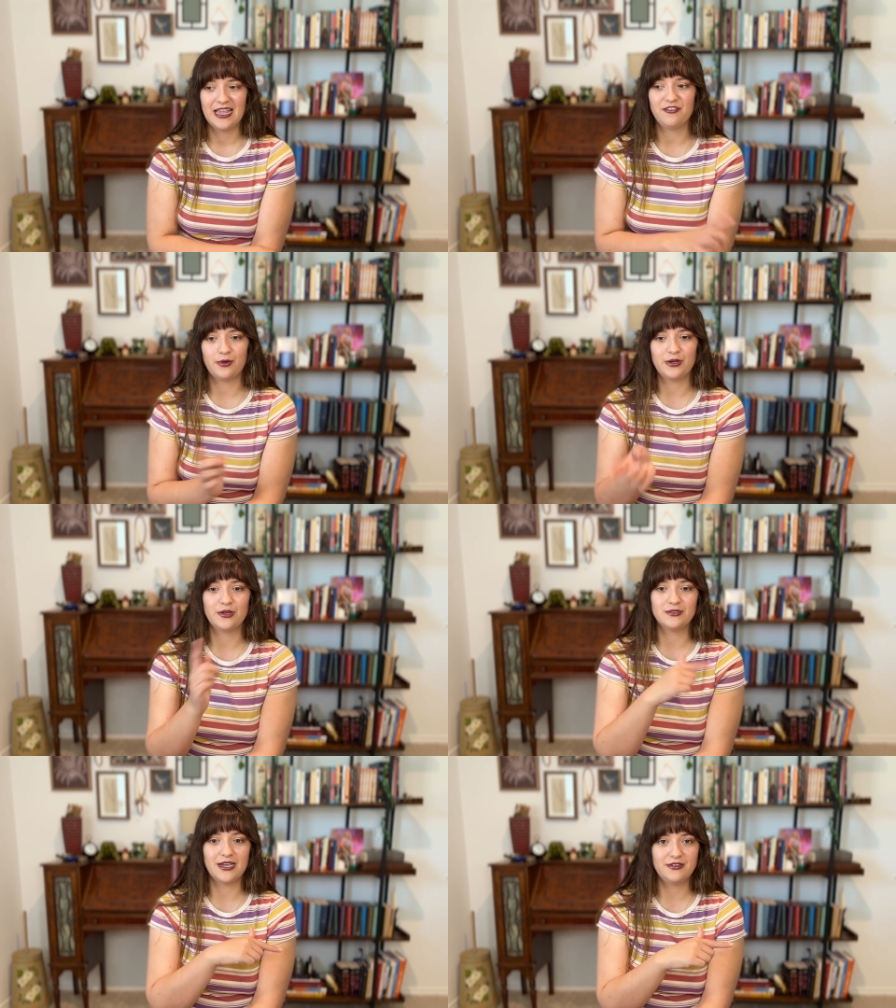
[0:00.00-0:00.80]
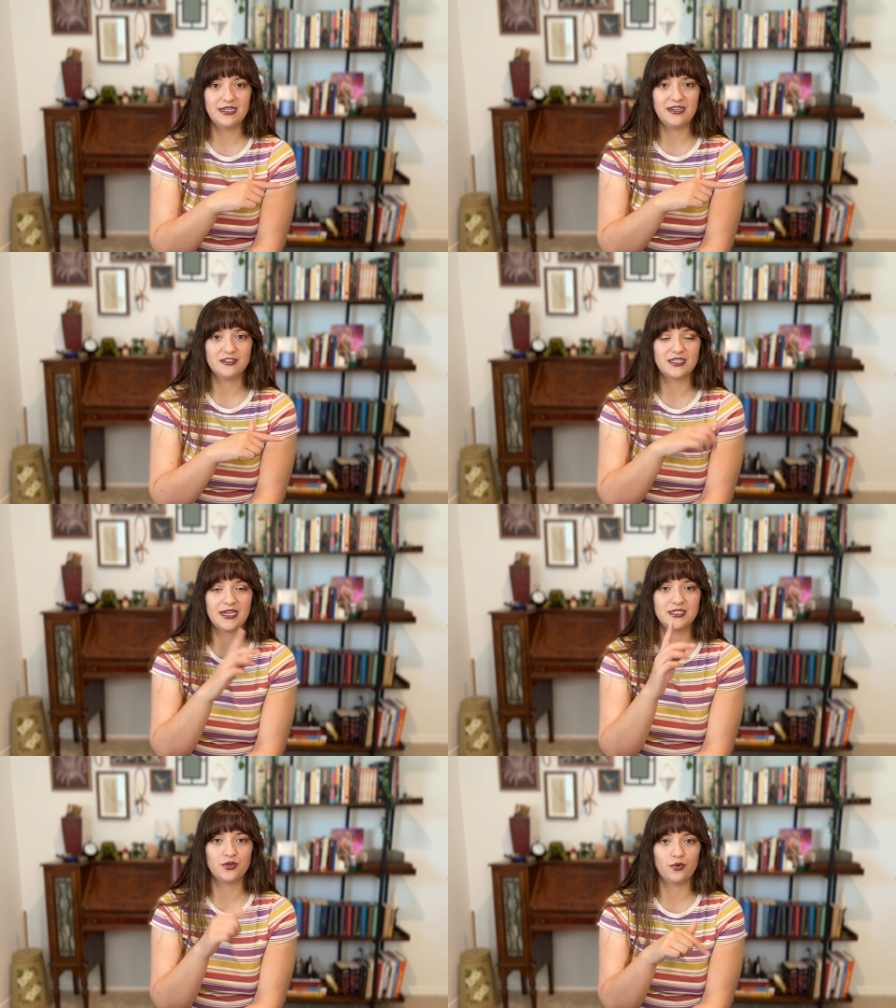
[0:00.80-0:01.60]
if I want to go down a needle
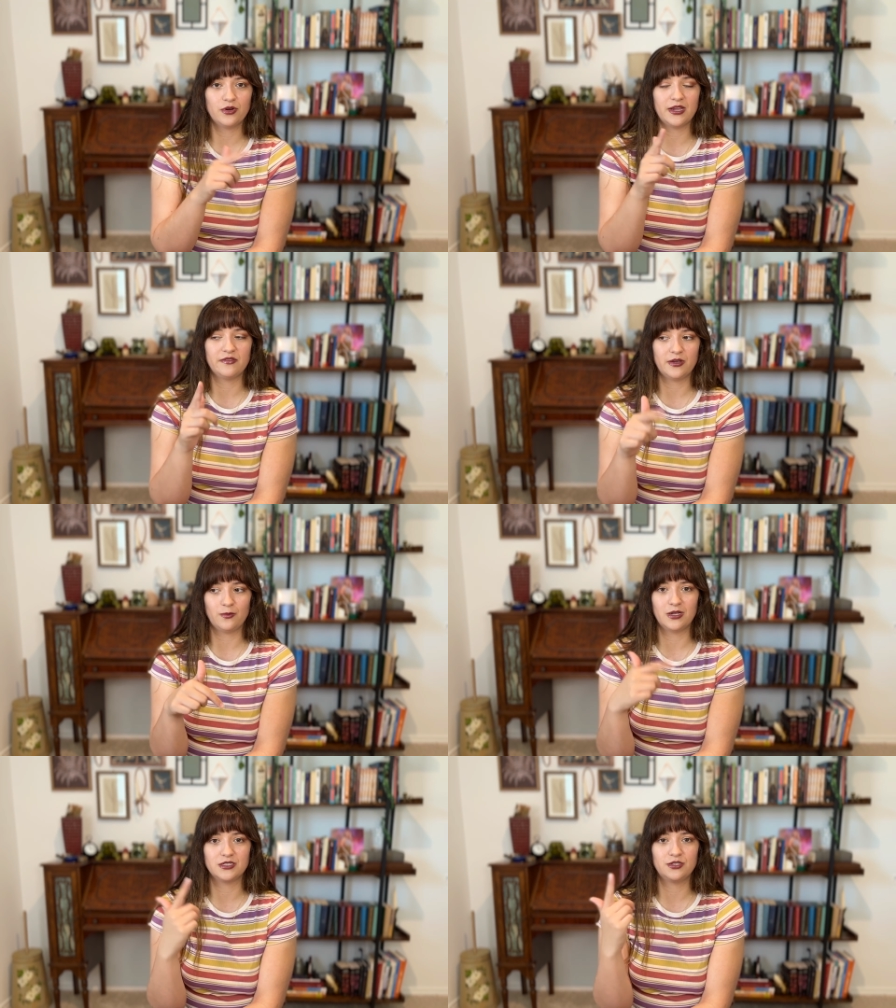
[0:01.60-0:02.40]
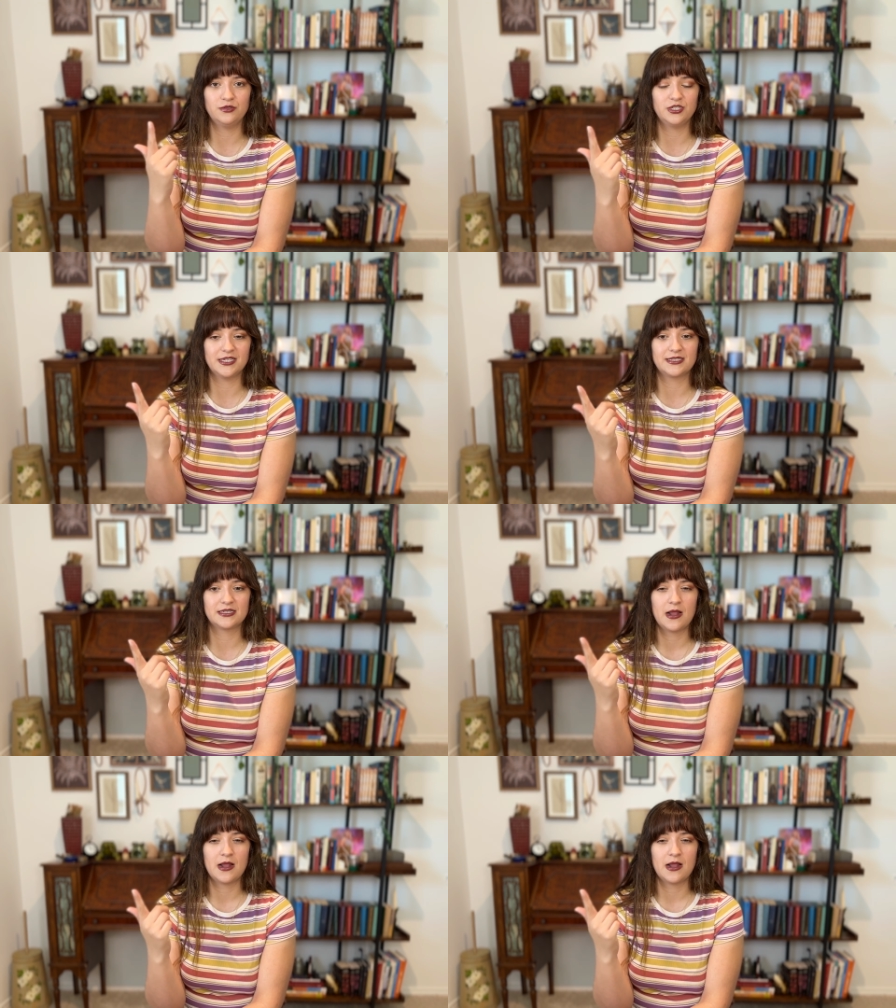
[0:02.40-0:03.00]
size or if I want to just